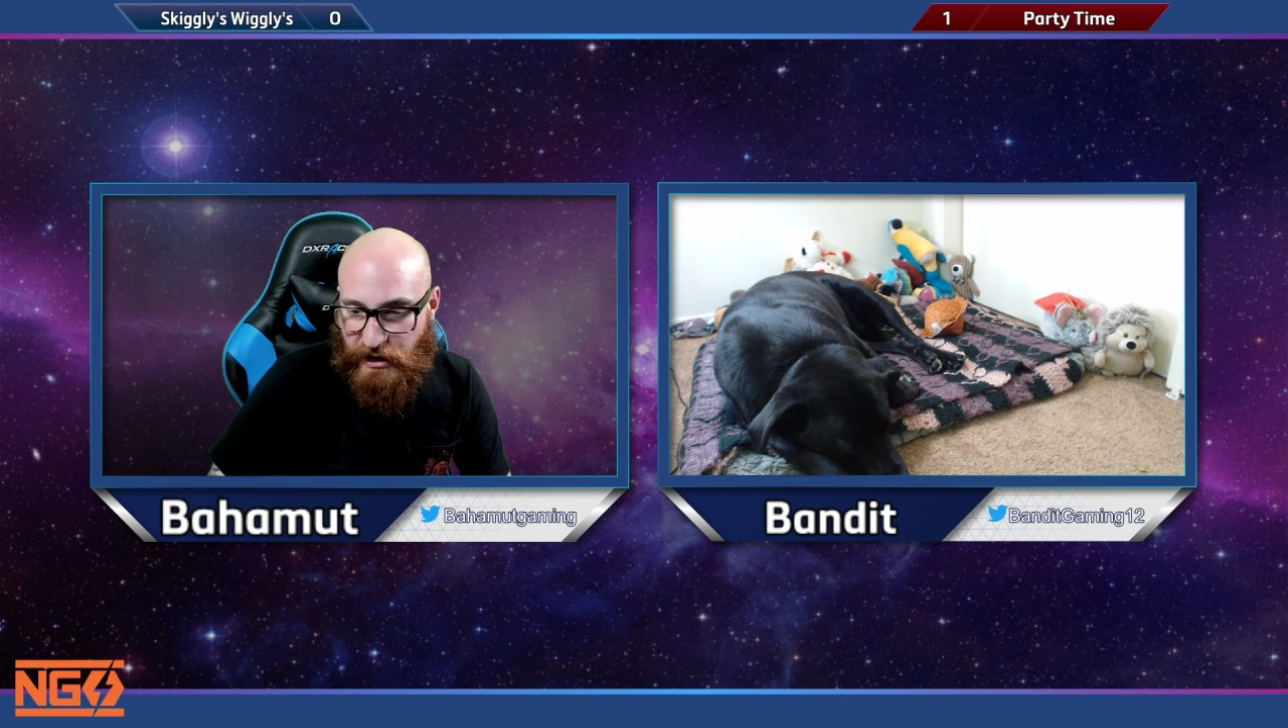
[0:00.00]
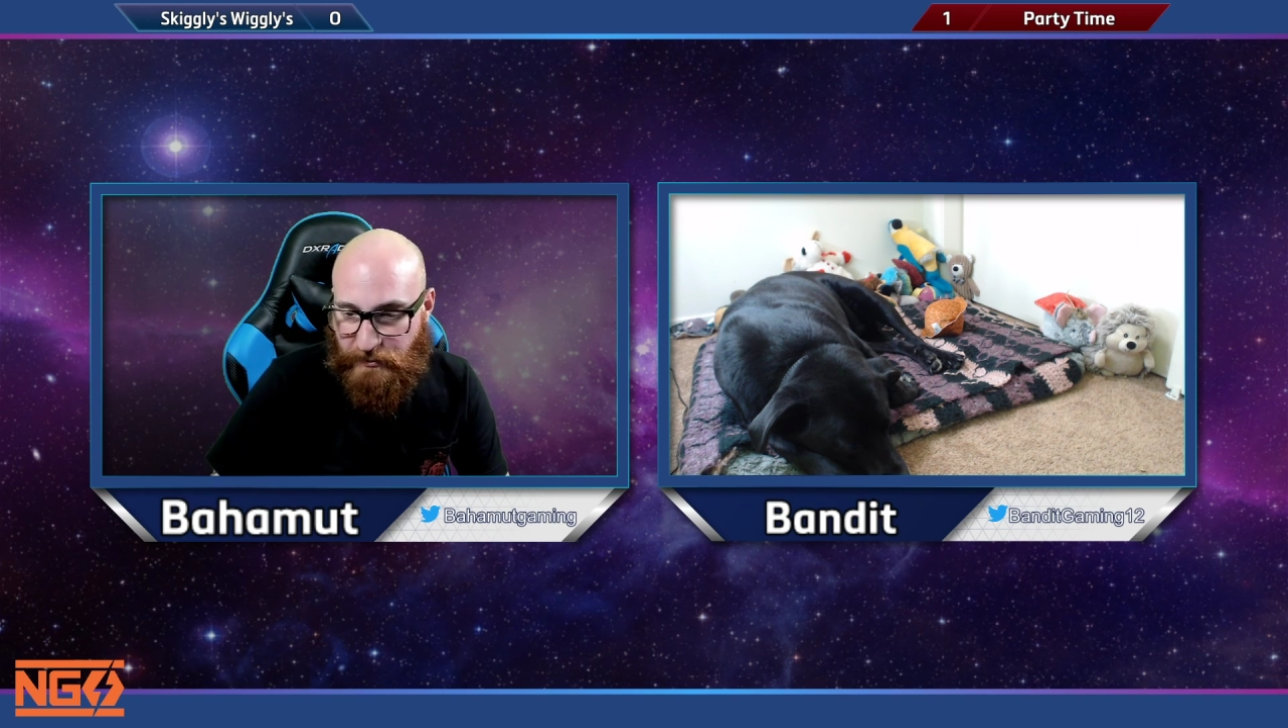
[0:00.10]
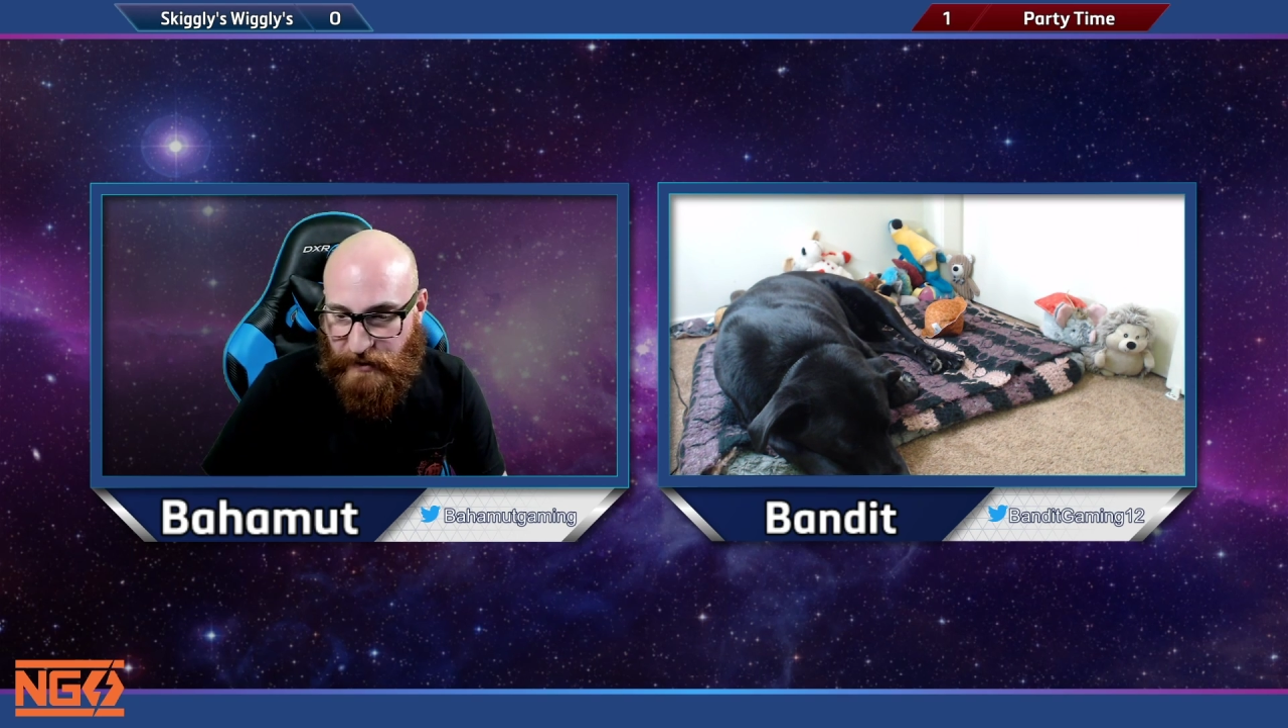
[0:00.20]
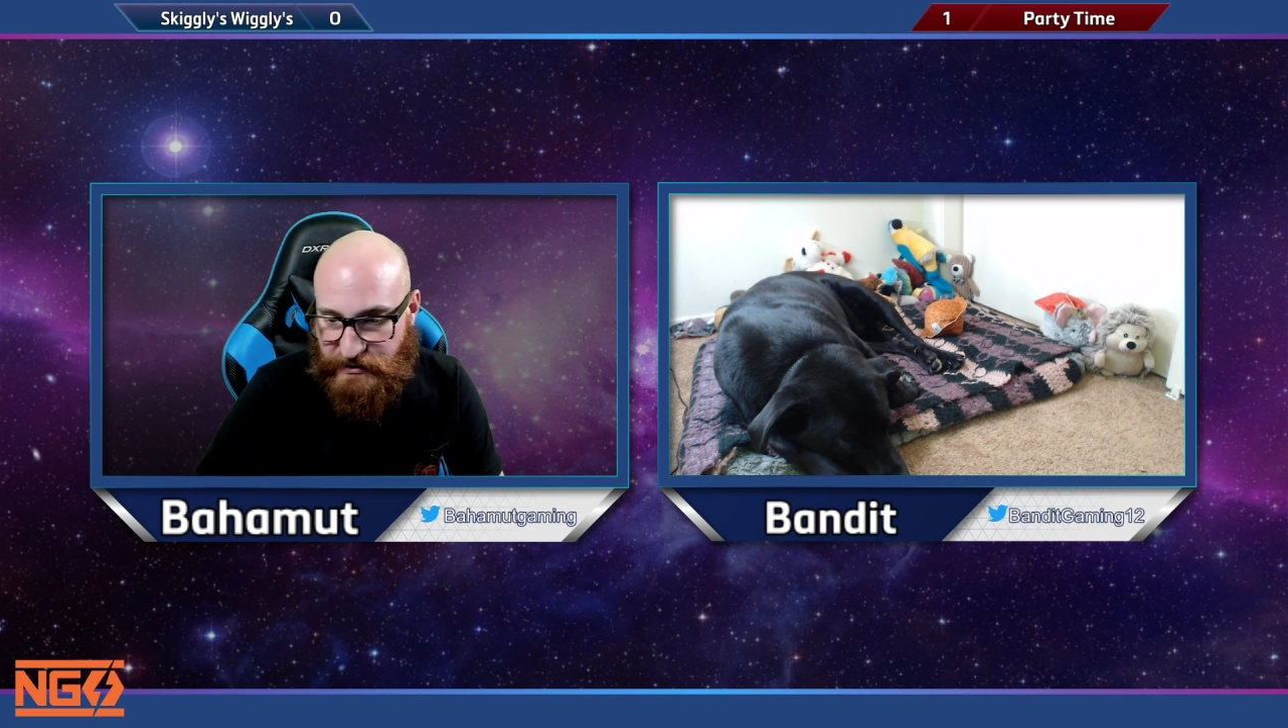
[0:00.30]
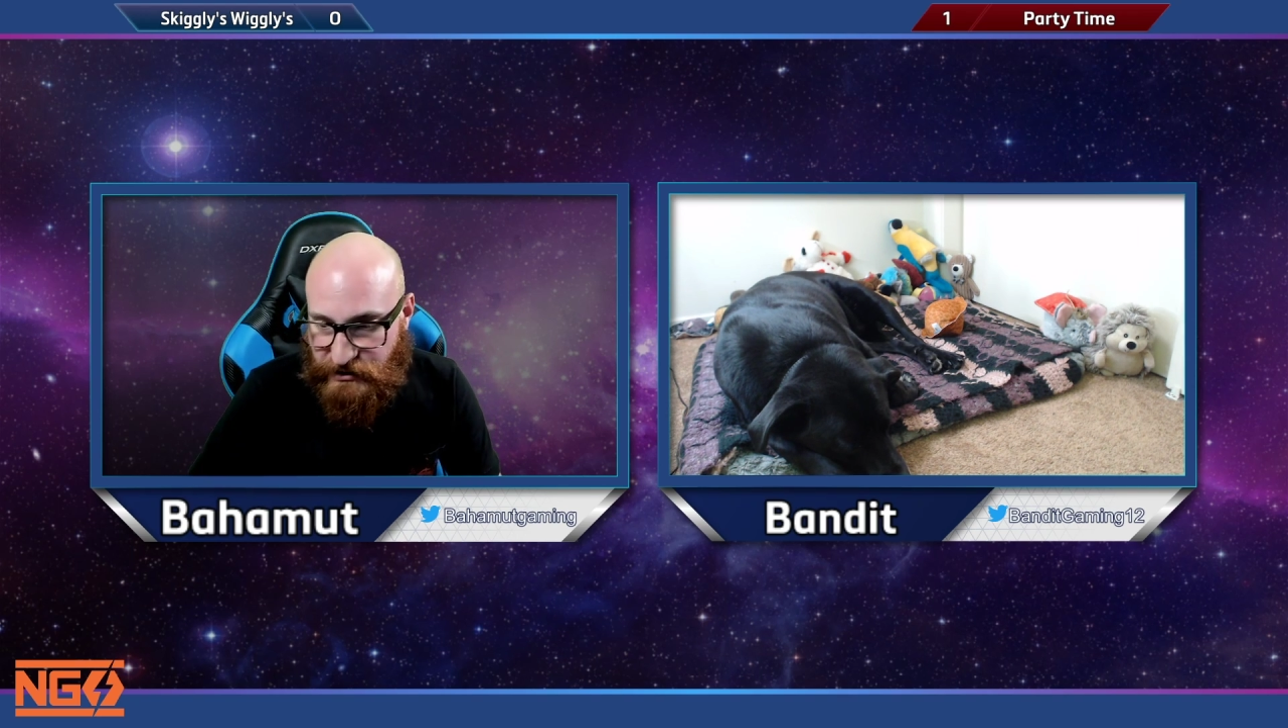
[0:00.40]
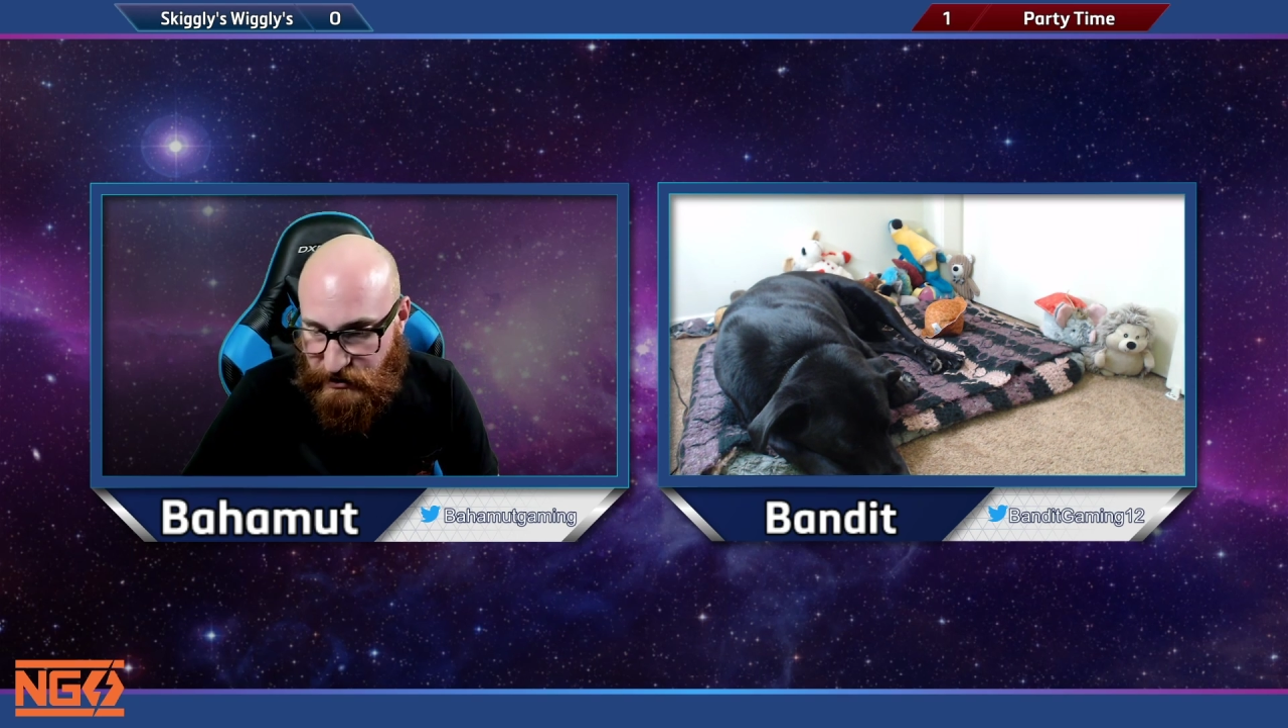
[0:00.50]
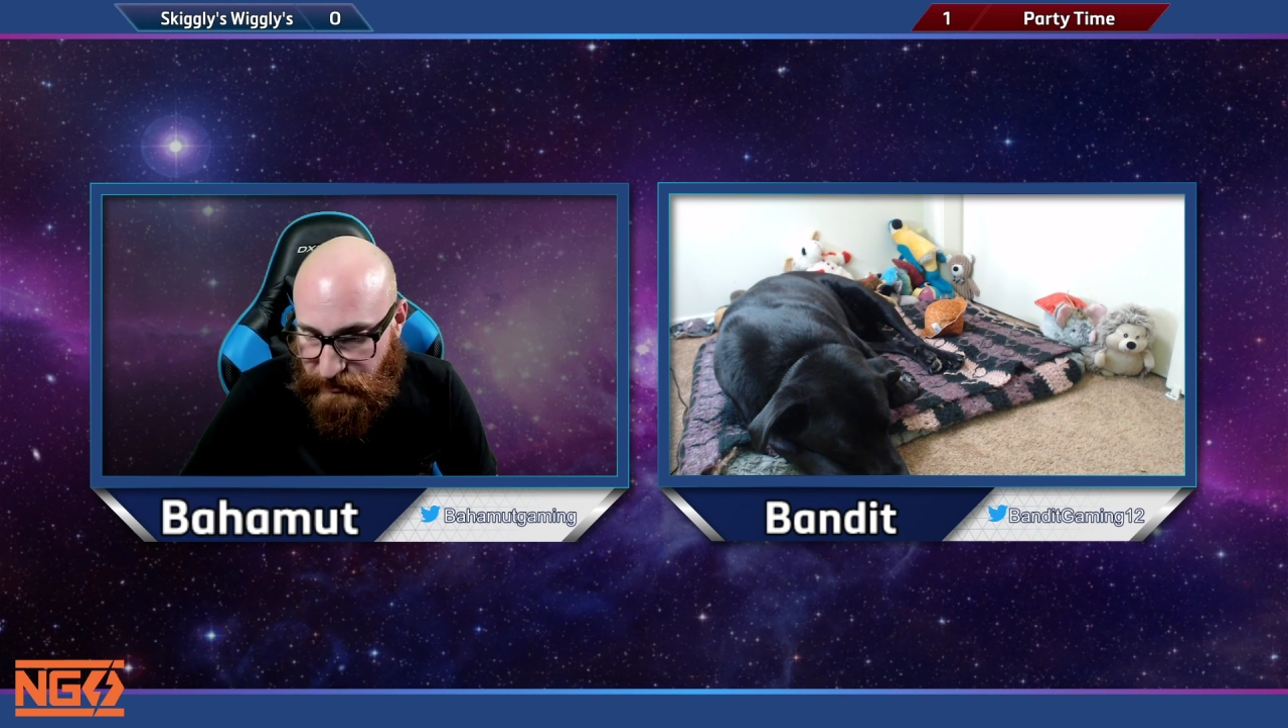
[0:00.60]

I'm messaging